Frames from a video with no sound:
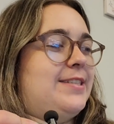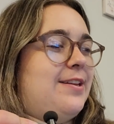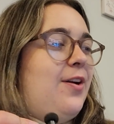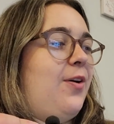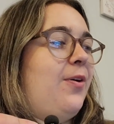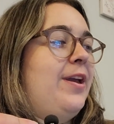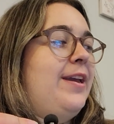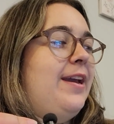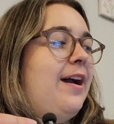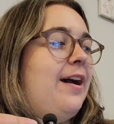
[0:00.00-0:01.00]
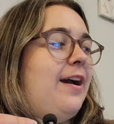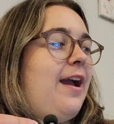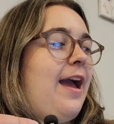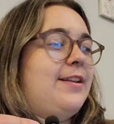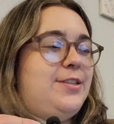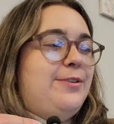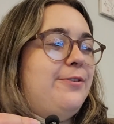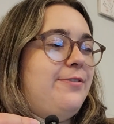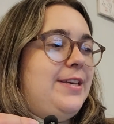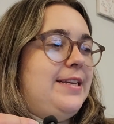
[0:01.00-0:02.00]
So I had 2
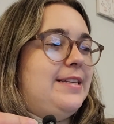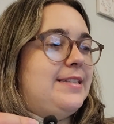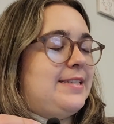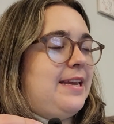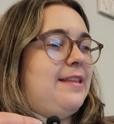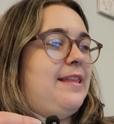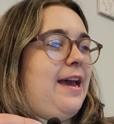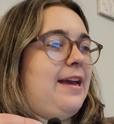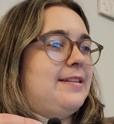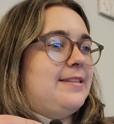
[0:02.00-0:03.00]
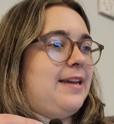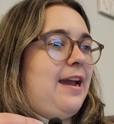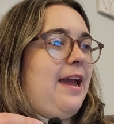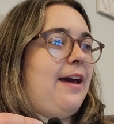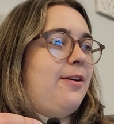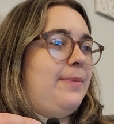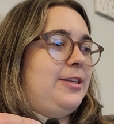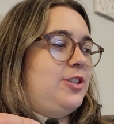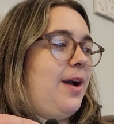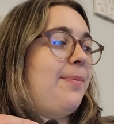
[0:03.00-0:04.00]
of these that I had on my
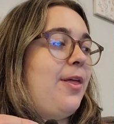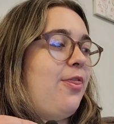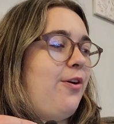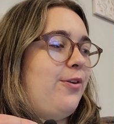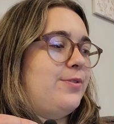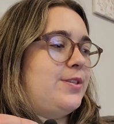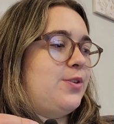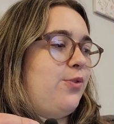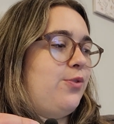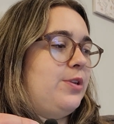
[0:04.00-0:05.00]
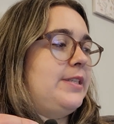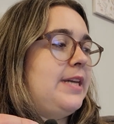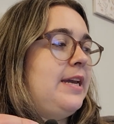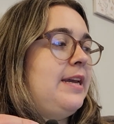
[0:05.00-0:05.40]
shop, and those sold.